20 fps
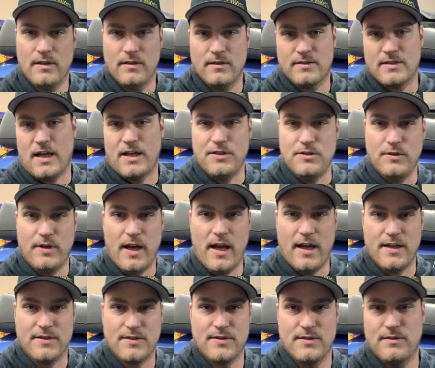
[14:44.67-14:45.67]
It's on you
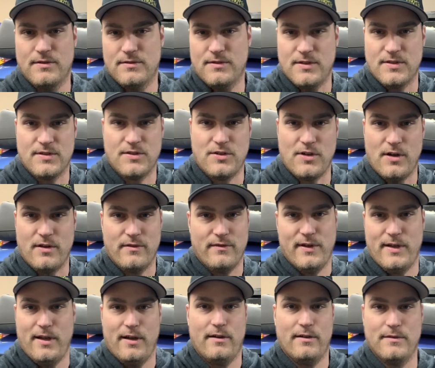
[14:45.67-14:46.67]
guys. Just share the
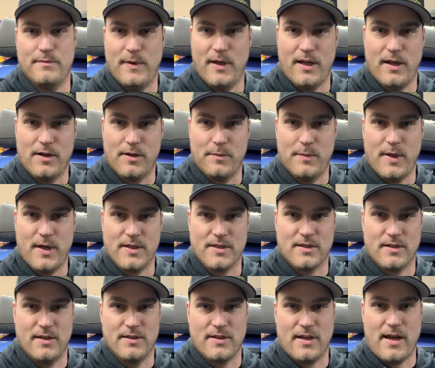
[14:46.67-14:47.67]
video. Make
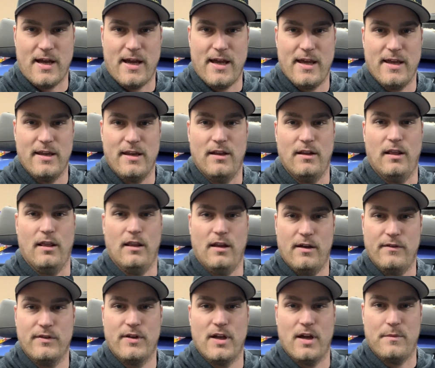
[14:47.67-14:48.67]
$100 because I
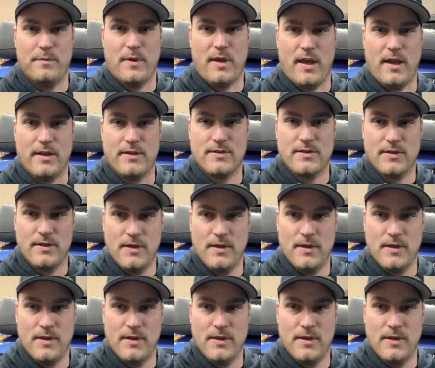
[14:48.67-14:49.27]
love cupcakes.